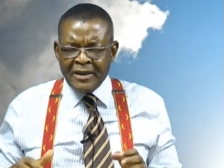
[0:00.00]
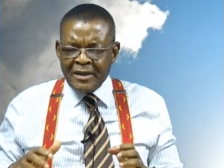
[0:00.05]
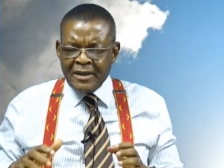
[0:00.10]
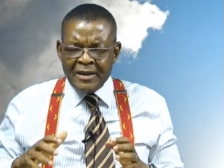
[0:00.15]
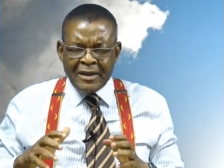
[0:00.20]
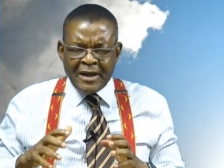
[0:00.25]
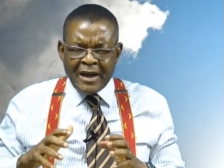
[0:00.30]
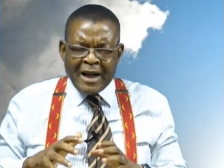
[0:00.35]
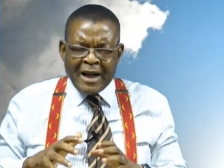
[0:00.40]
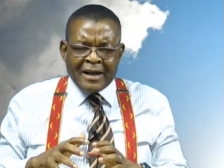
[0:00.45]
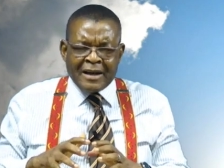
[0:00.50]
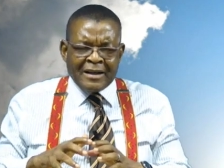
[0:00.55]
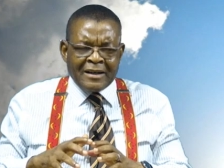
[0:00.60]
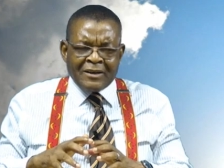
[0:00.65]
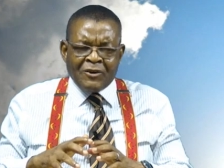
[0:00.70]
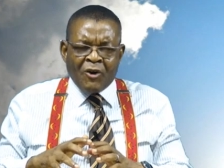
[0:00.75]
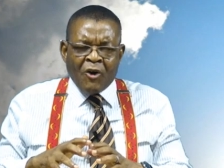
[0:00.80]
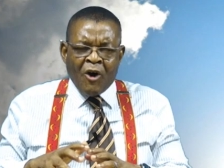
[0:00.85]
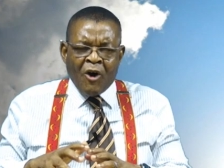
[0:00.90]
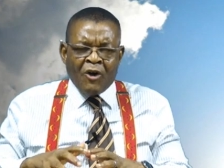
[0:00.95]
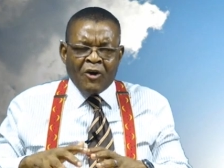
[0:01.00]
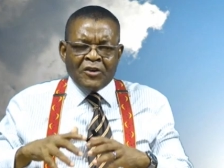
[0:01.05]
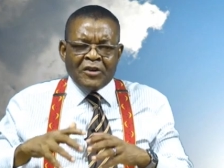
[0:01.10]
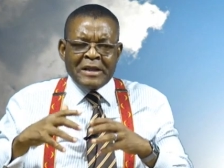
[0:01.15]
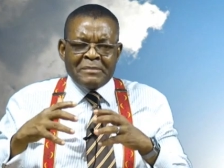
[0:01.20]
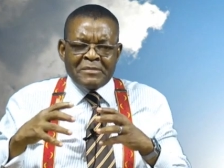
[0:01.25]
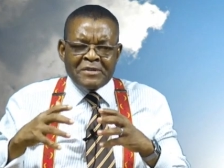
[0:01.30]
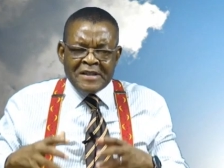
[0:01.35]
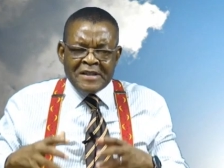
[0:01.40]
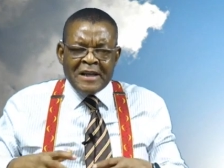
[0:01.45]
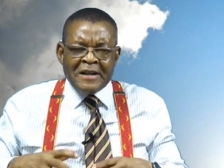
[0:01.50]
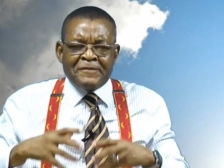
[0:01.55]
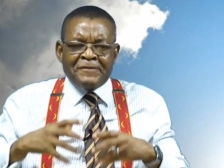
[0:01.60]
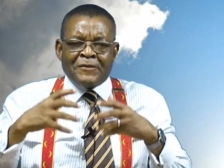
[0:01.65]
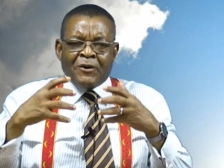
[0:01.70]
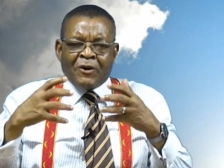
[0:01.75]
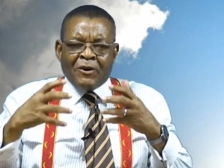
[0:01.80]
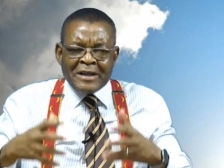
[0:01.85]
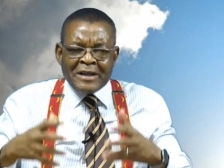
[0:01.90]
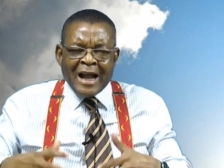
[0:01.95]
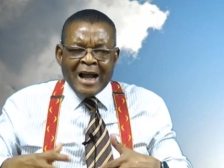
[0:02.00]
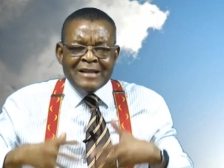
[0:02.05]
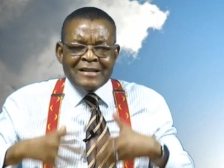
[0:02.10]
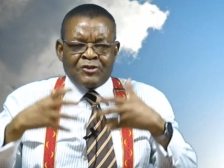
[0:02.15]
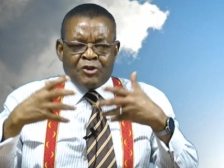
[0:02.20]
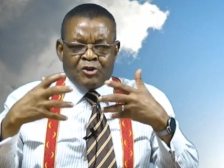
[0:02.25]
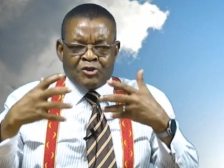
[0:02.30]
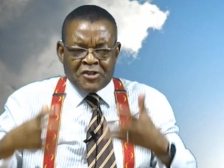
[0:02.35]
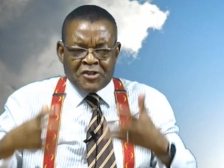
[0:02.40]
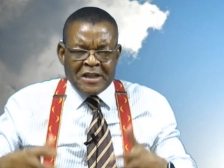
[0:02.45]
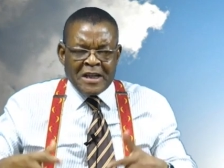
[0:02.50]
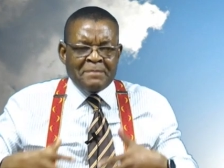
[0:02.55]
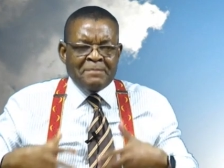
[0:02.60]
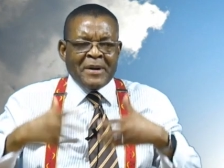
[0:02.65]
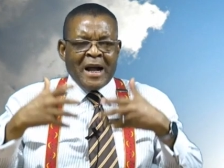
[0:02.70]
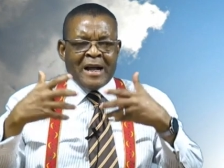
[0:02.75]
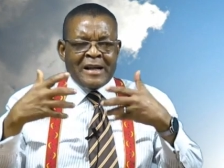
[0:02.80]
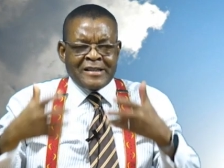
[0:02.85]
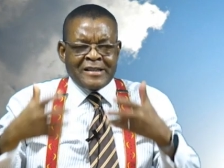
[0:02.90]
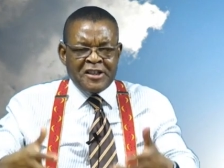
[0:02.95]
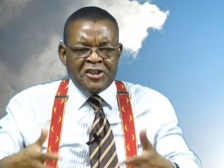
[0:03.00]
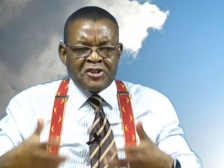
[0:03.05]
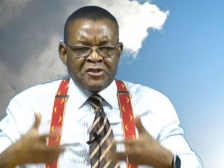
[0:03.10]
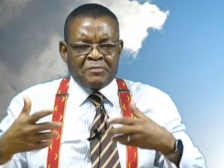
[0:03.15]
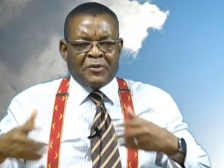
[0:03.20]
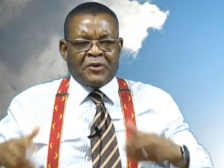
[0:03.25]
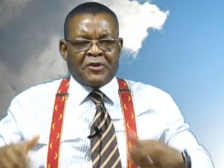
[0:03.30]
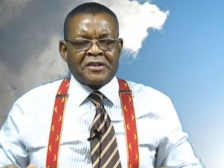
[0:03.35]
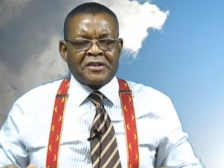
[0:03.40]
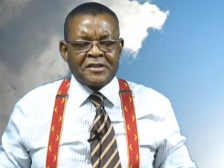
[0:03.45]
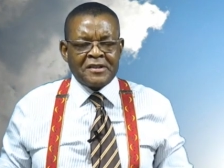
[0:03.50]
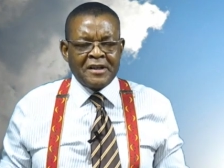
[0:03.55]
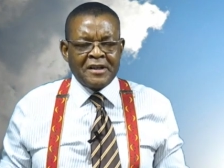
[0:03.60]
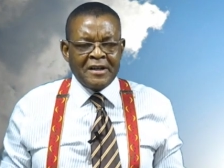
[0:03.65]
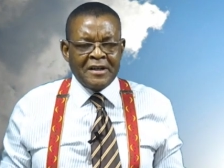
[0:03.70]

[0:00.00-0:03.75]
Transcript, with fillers: And God Himself orders your step at each point.